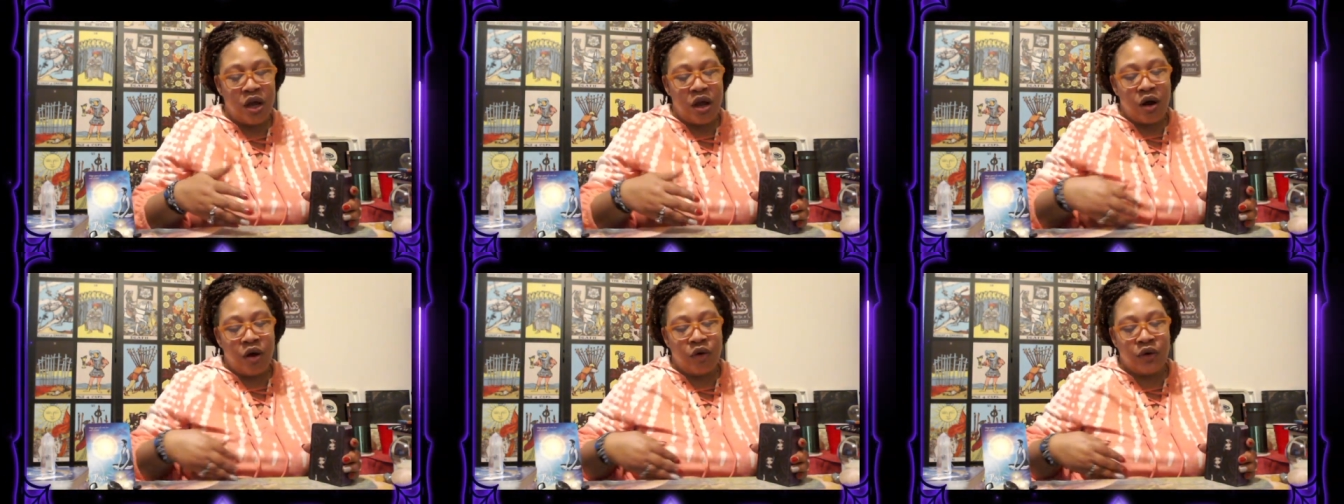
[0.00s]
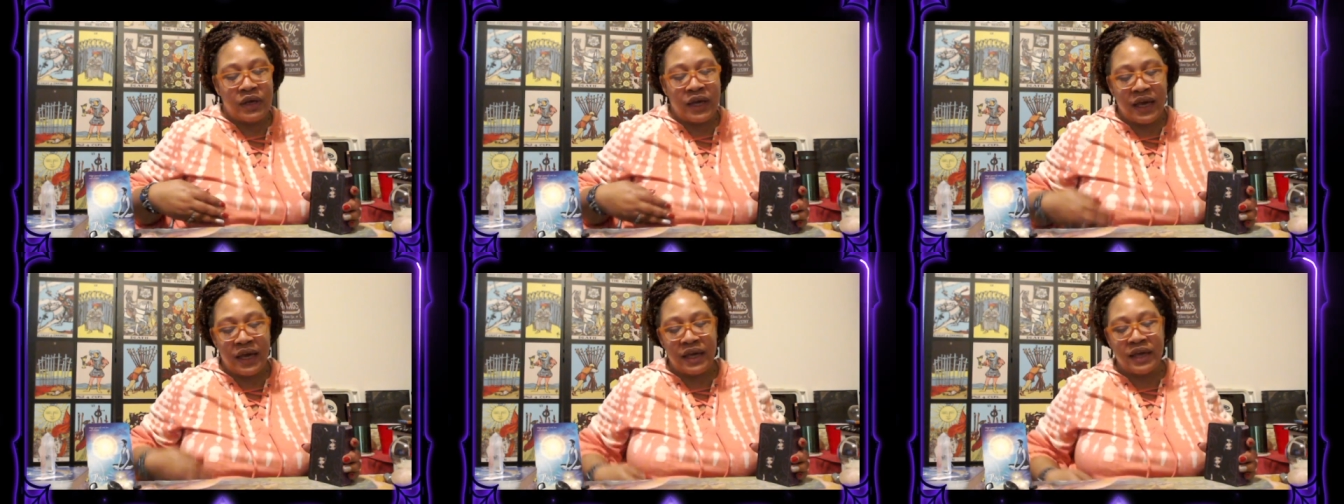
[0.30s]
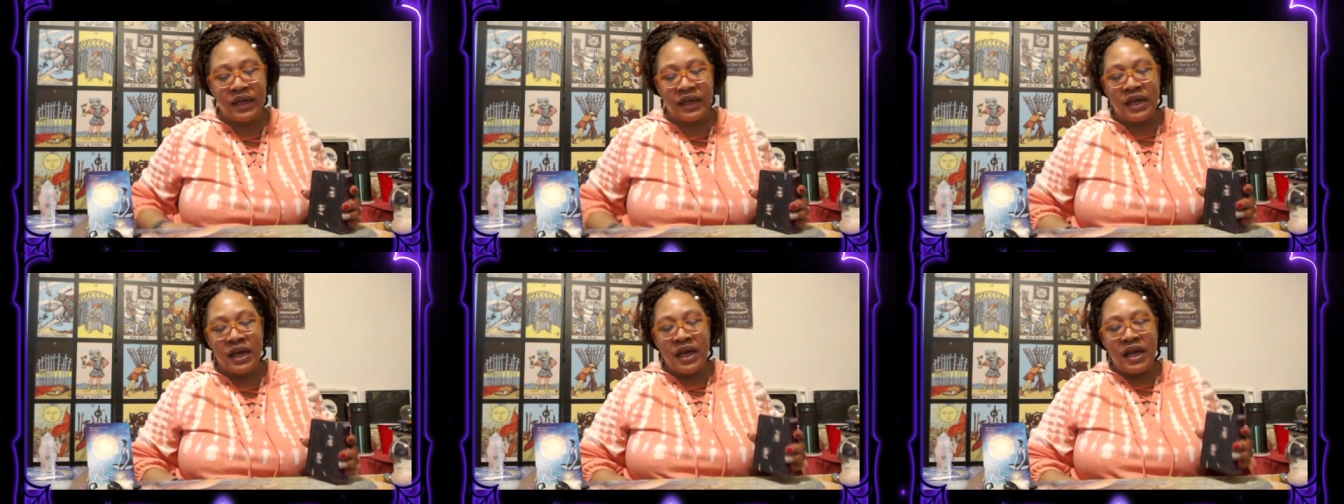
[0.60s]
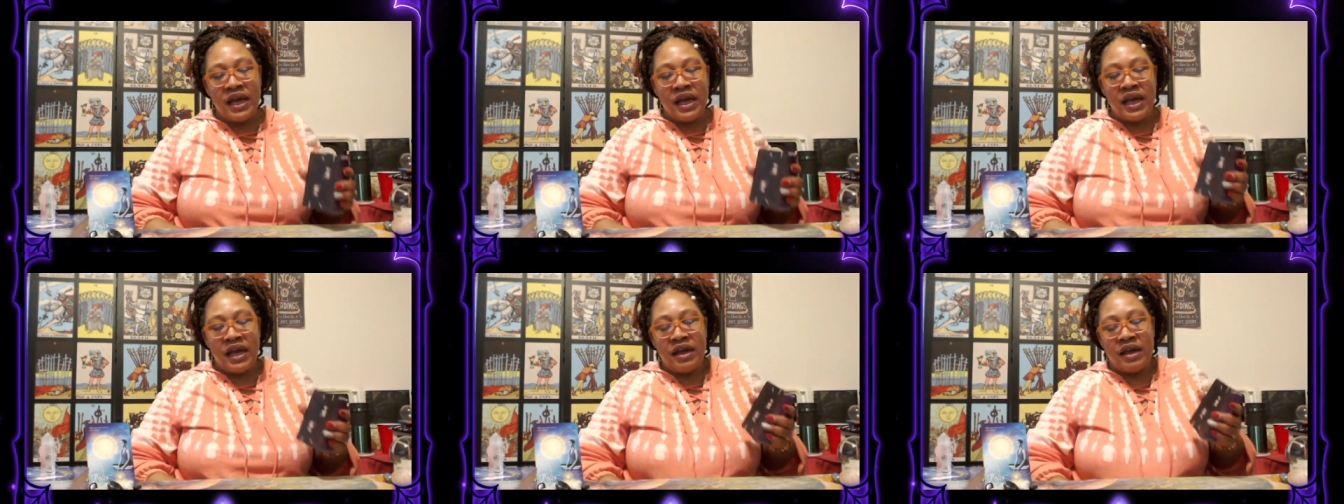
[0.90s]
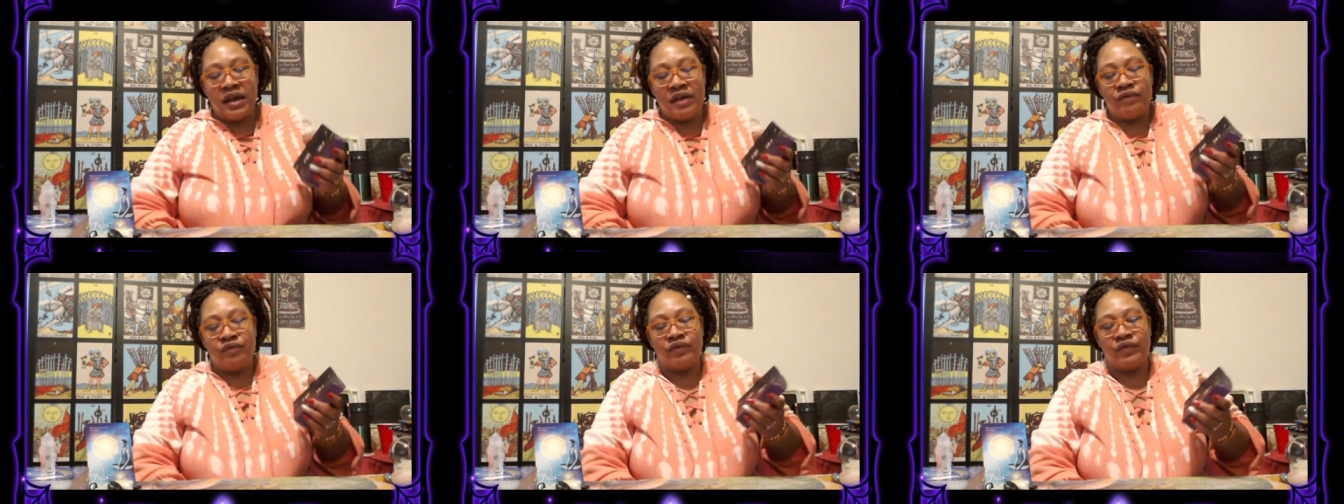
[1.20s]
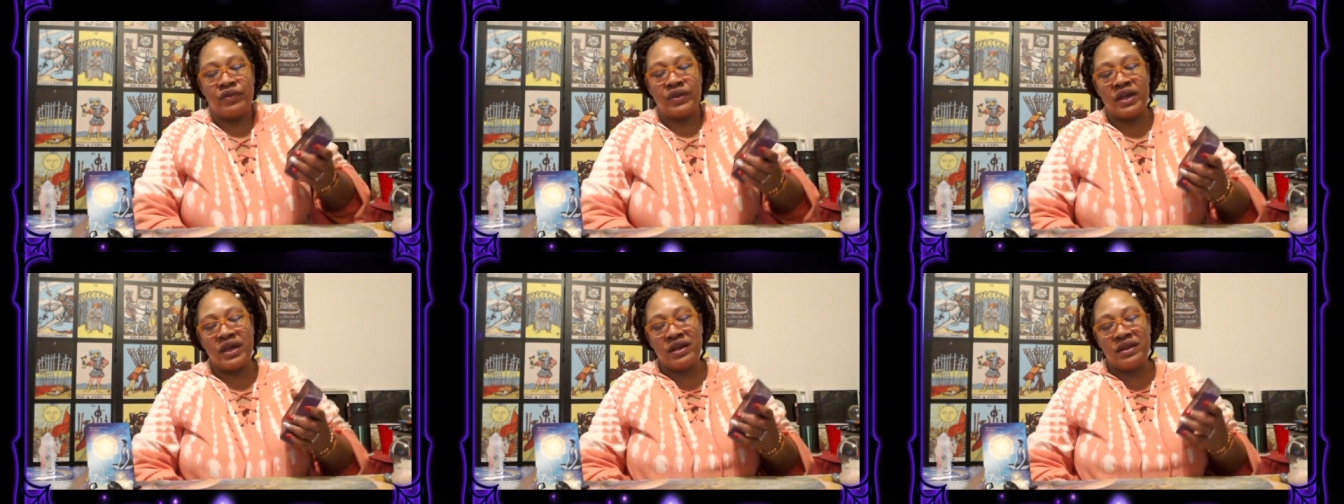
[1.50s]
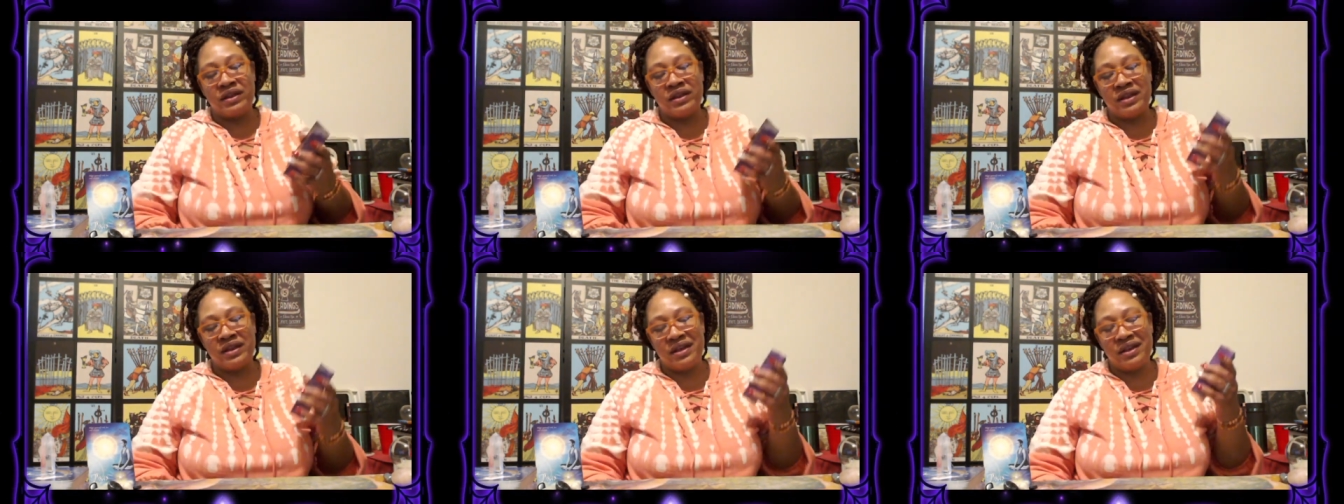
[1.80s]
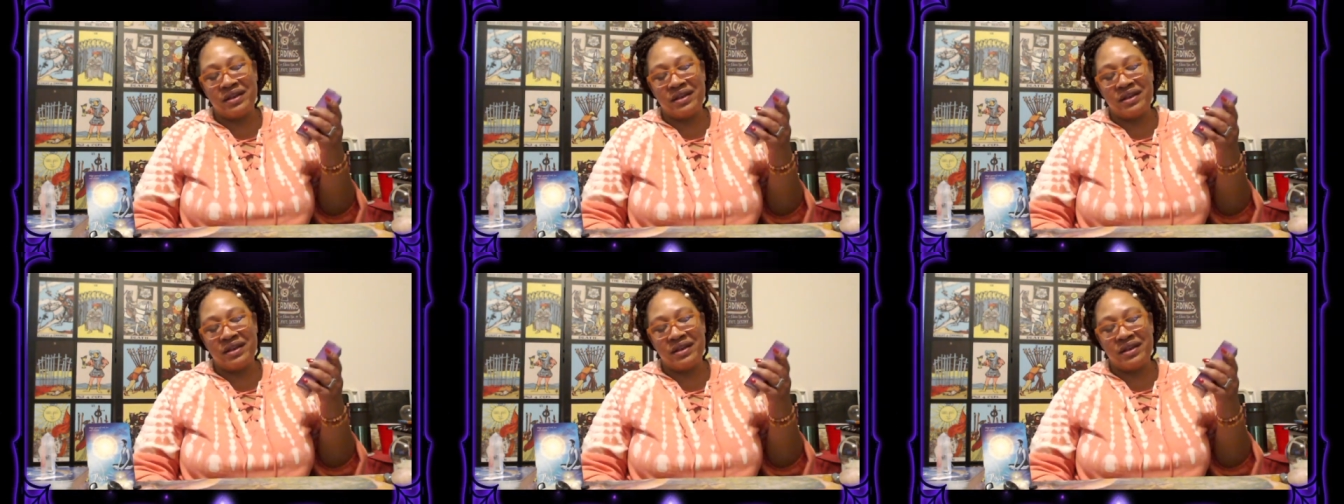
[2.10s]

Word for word: okay? And and